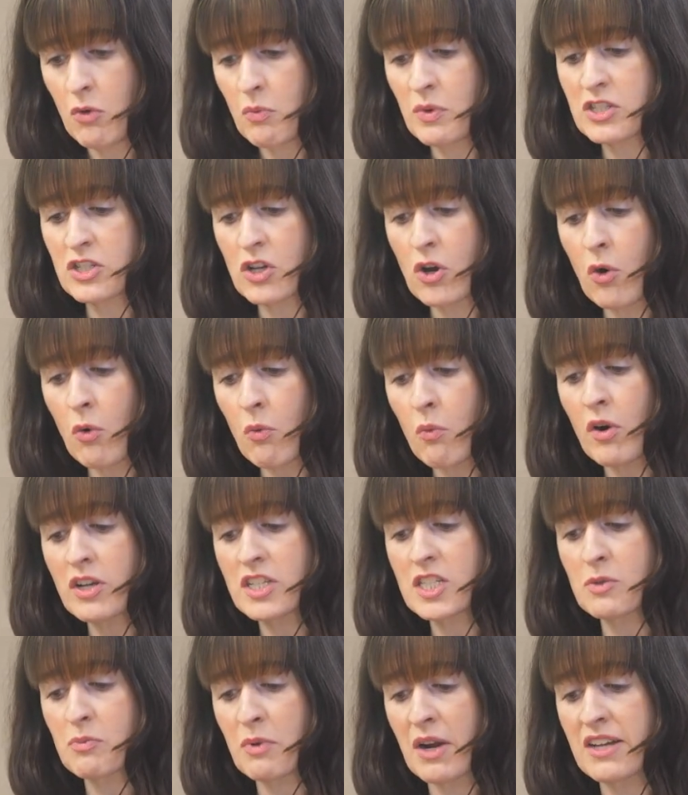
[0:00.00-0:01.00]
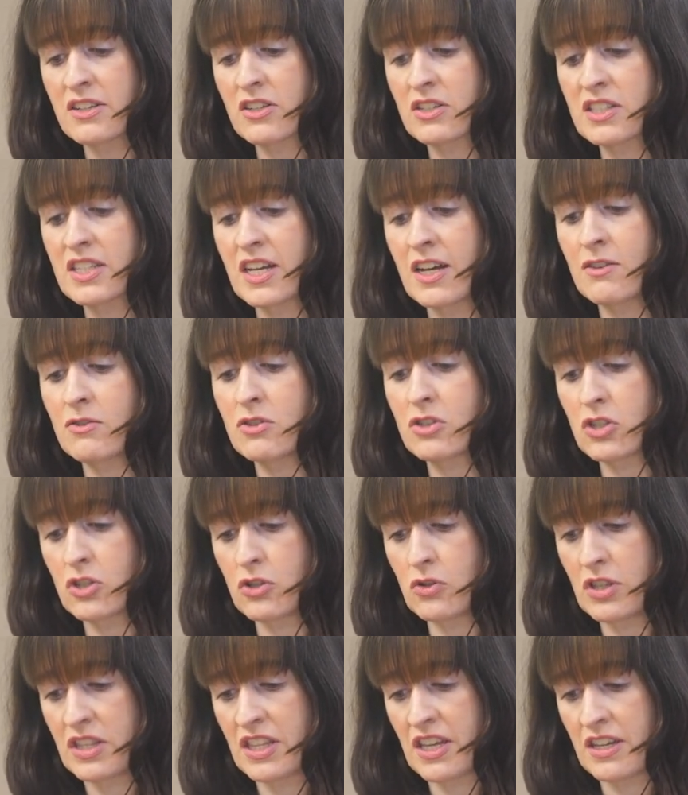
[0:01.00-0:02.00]
We don't want to spread ourselves
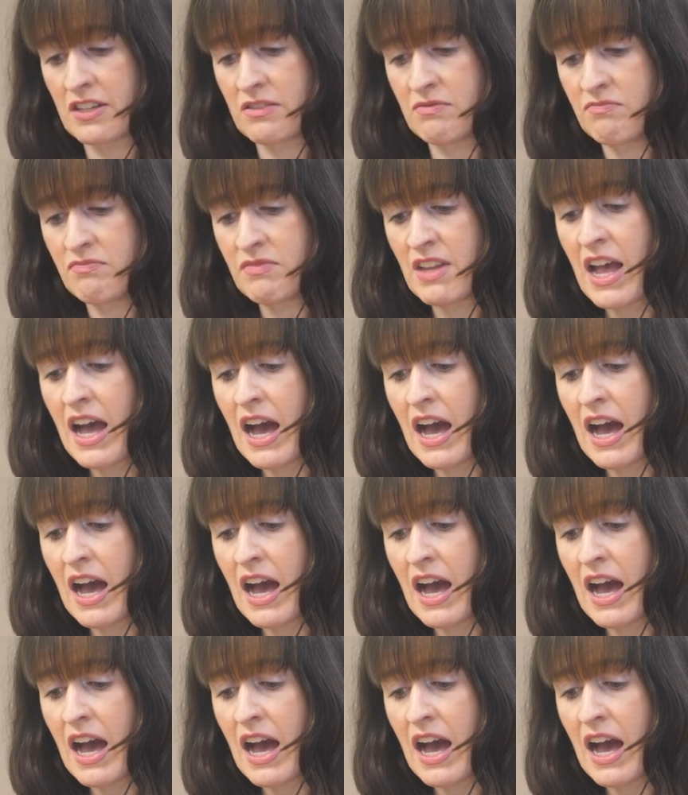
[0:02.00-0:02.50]
too thin,